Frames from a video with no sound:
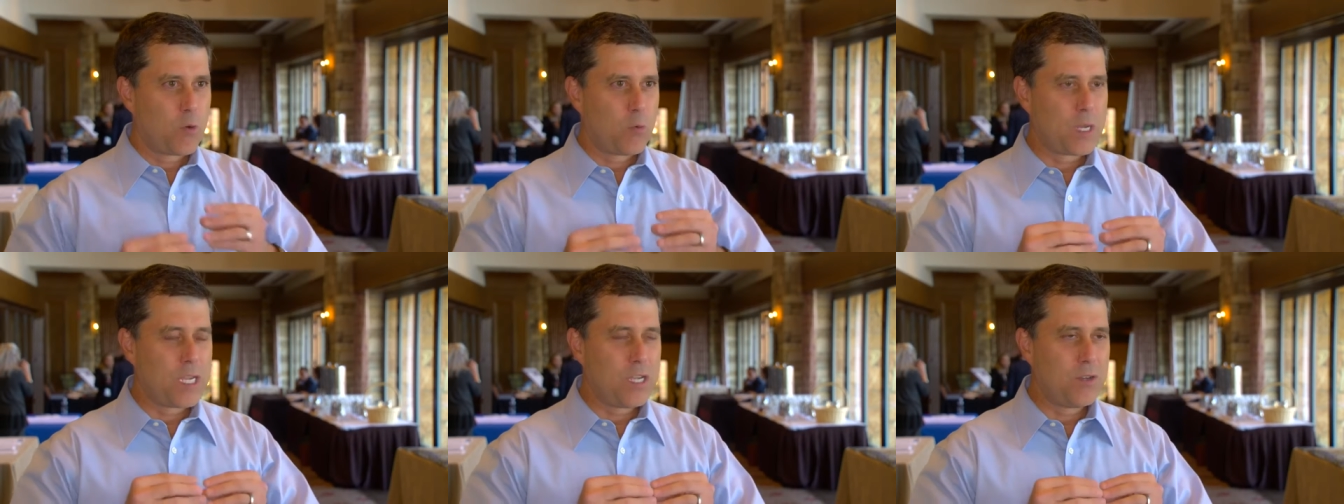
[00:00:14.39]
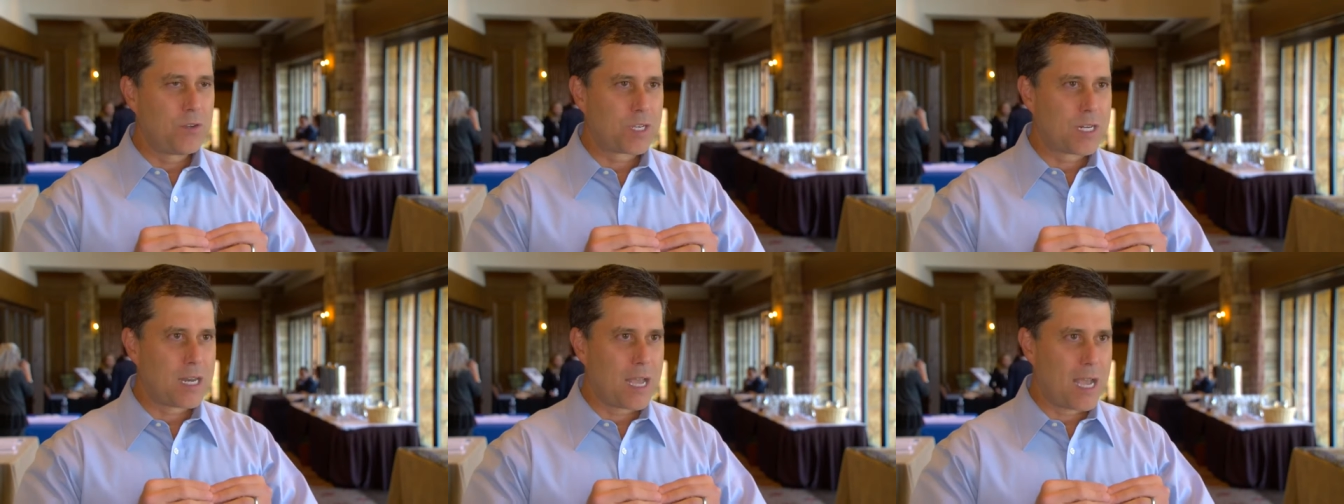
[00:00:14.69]
We
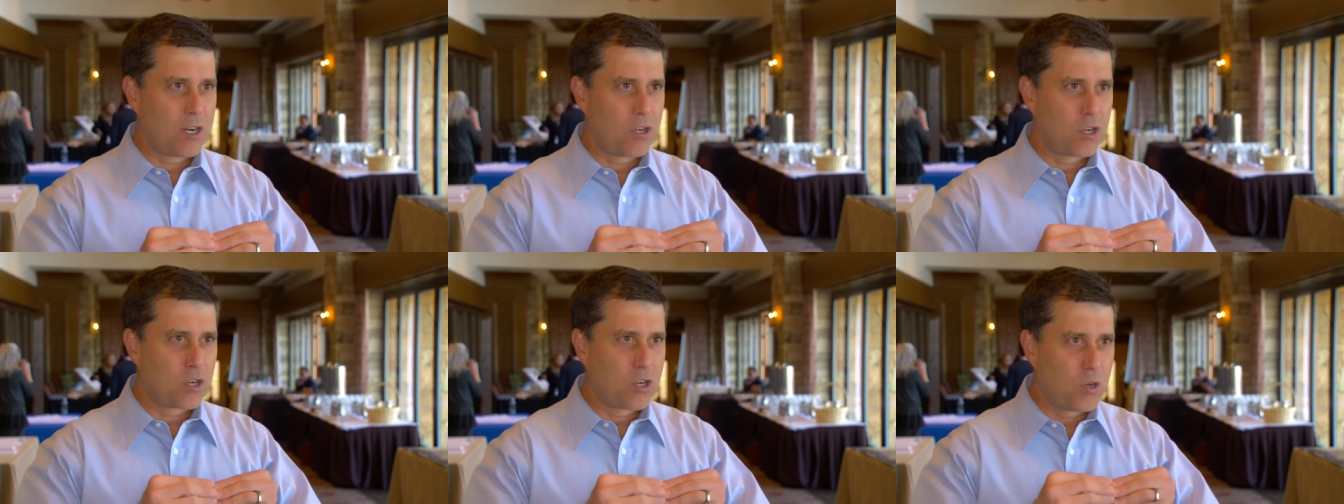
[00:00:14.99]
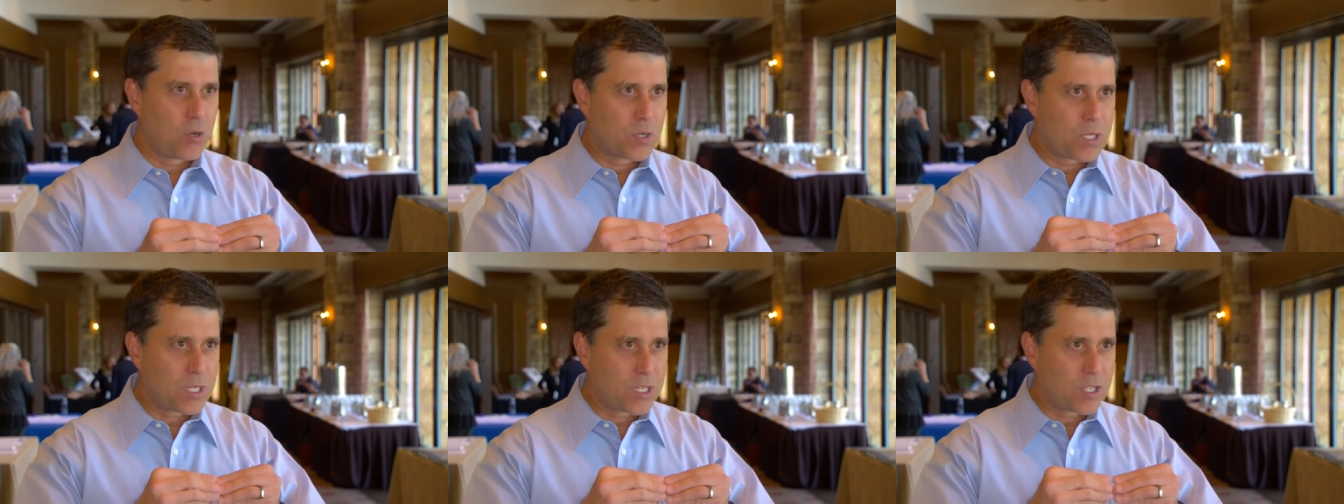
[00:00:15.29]
use nano
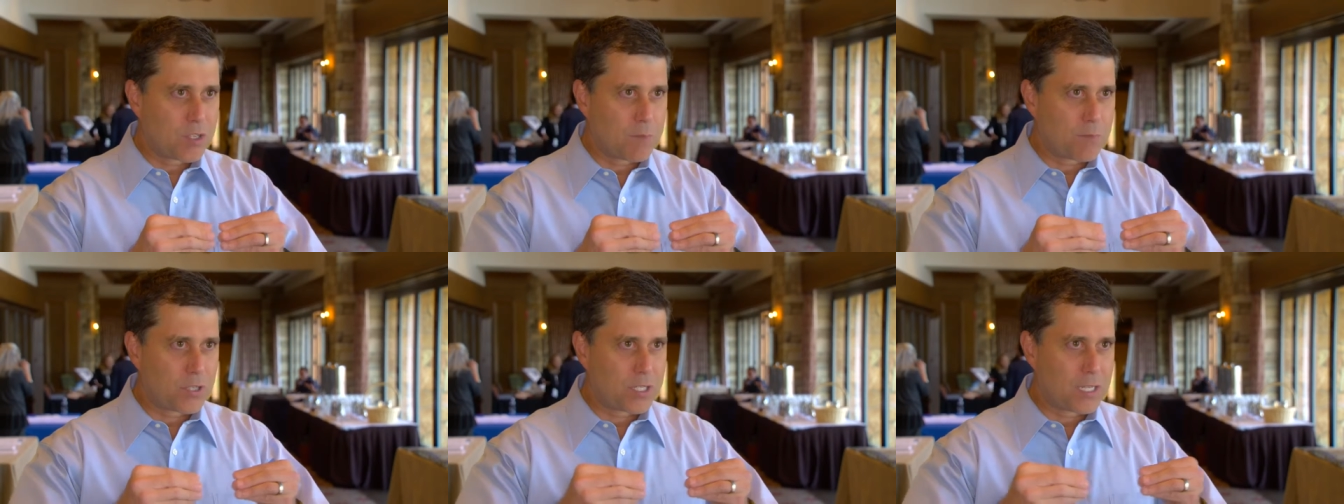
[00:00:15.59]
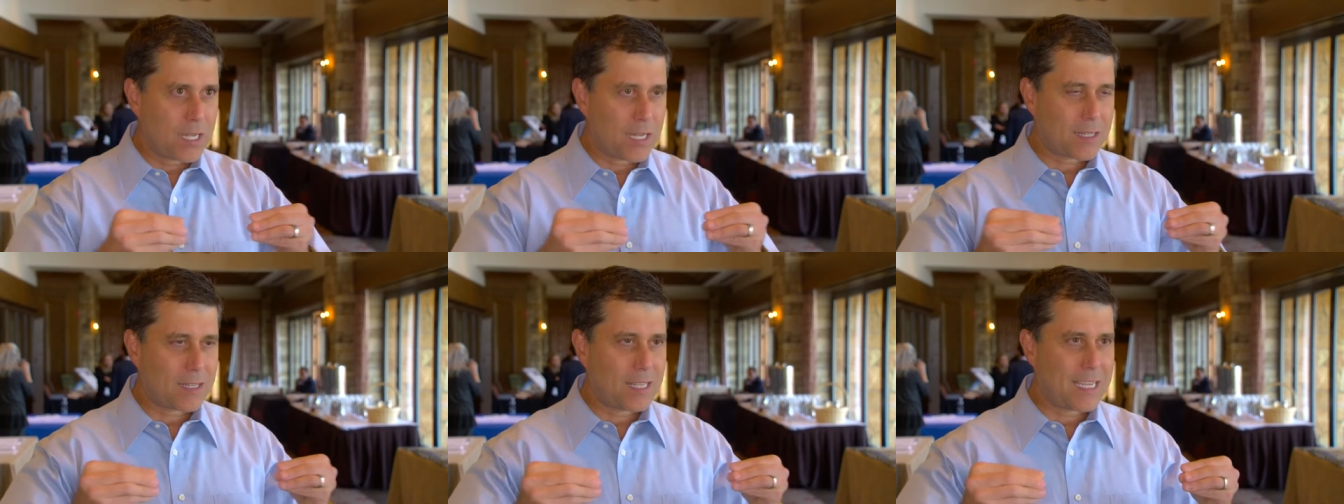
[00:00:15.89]
coatings to
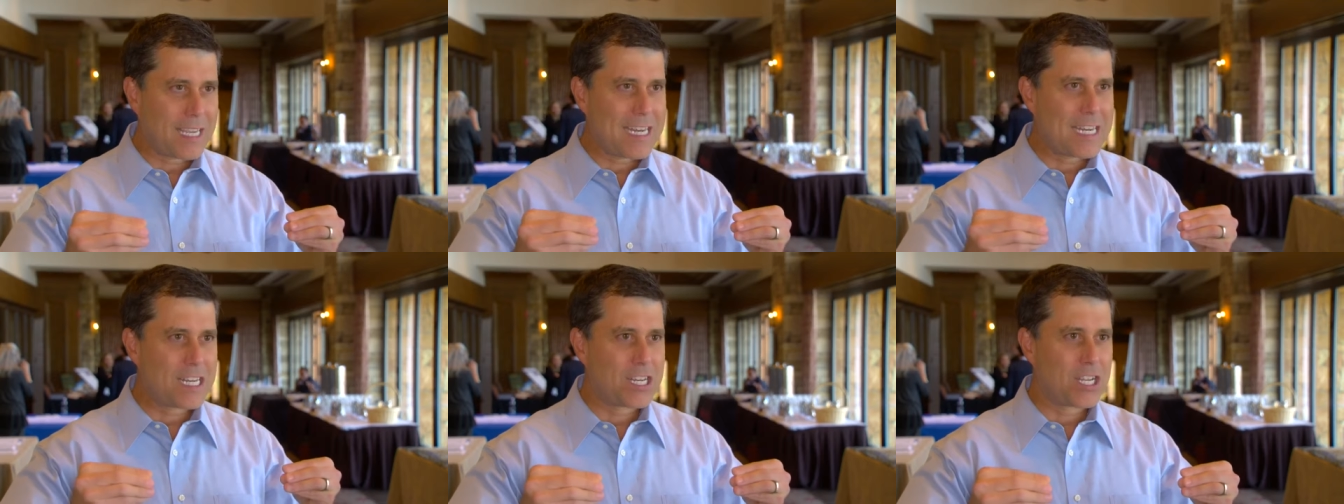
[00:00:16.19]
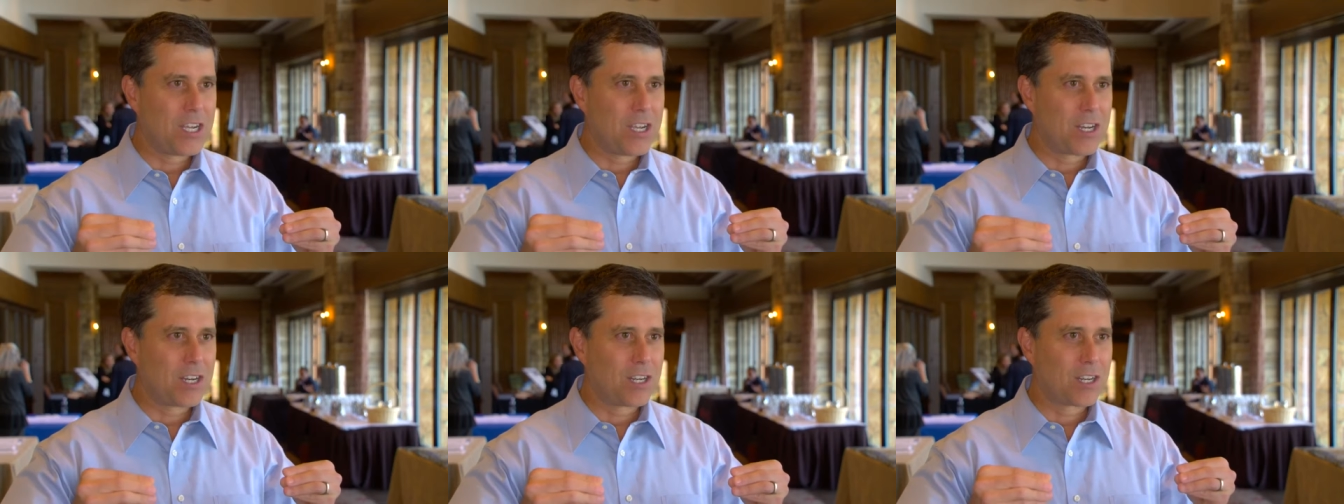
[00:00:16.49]
protect the
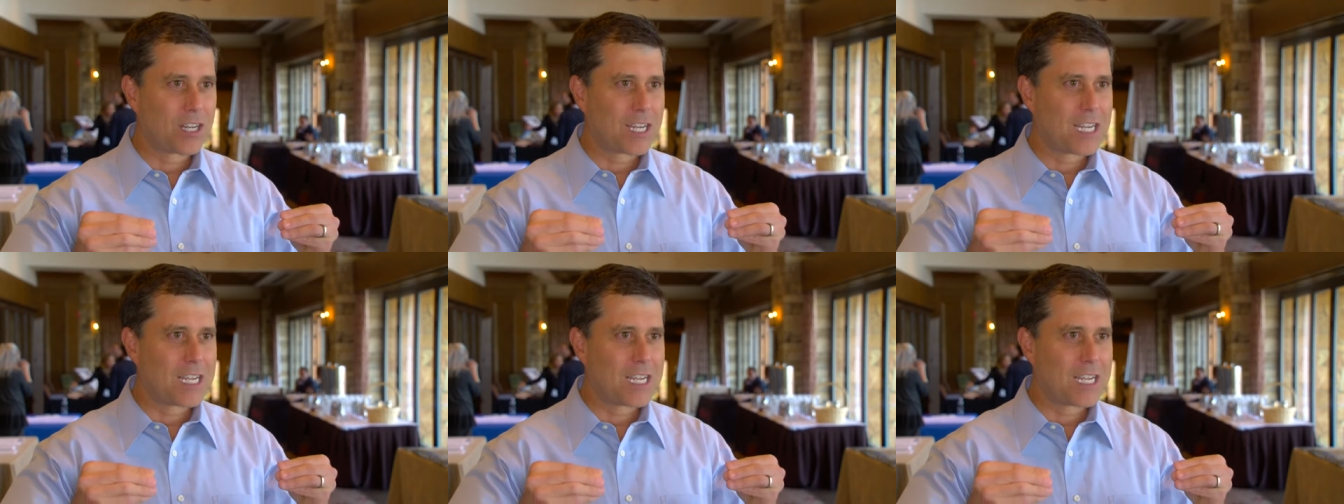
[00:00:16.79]
internal